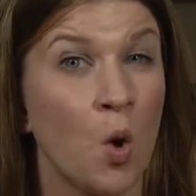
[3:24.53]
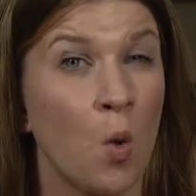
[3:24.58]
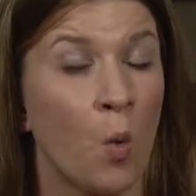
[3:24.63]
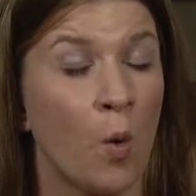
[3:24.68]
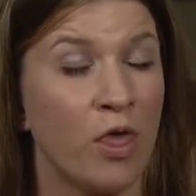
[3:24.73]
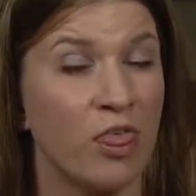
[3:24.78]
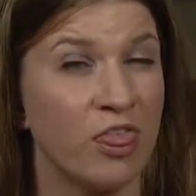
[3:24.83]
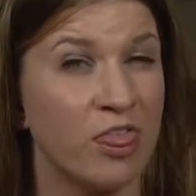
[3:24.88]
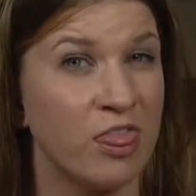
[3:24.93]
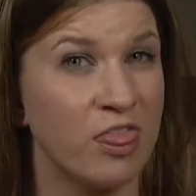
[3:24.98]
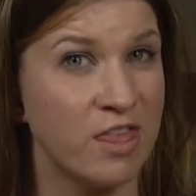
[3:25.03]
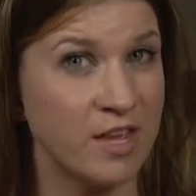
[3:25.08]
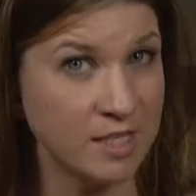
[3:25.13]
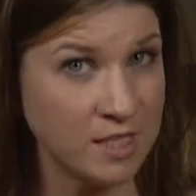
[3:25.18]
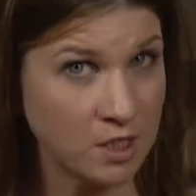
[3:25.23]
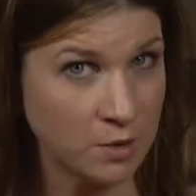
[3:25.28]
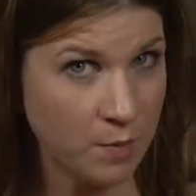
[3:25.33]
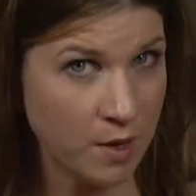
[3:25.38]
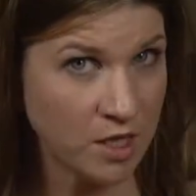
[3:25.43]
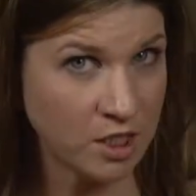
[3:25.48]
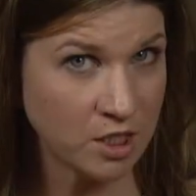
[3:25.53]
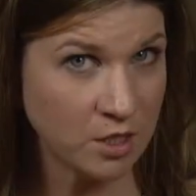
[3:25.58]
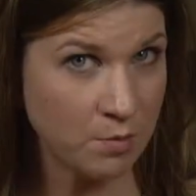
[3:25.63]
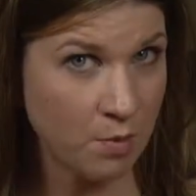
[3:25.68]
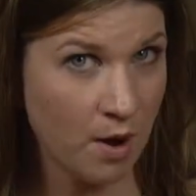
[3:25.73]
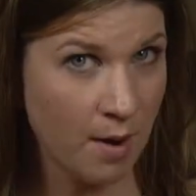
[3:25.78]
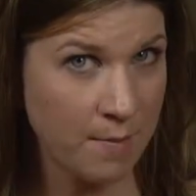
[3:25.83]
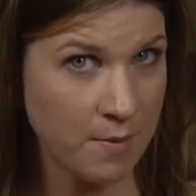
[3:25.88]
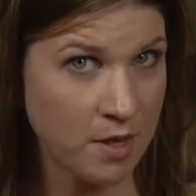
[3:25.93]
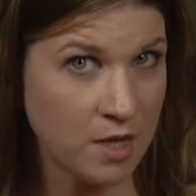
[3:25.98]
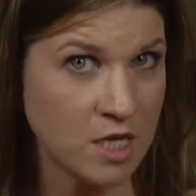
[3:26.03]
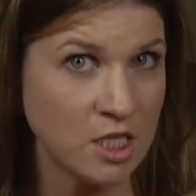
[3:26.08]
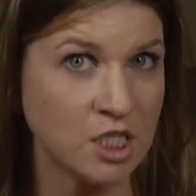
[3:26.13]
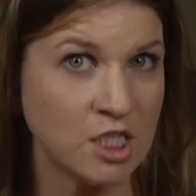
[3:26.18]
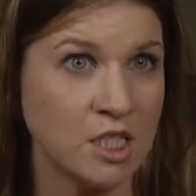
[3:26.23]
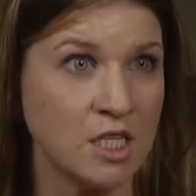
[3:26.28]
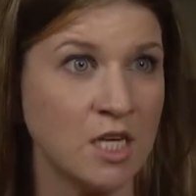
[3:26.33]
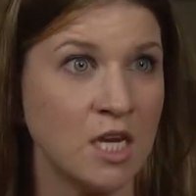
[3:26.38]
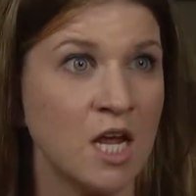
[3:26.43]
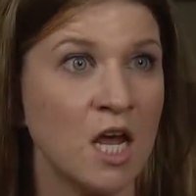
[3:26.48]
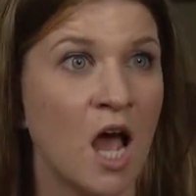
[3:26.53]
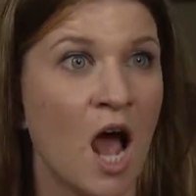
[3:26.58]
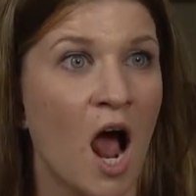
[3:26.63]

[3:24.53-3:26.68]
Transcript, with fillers: With this patient population,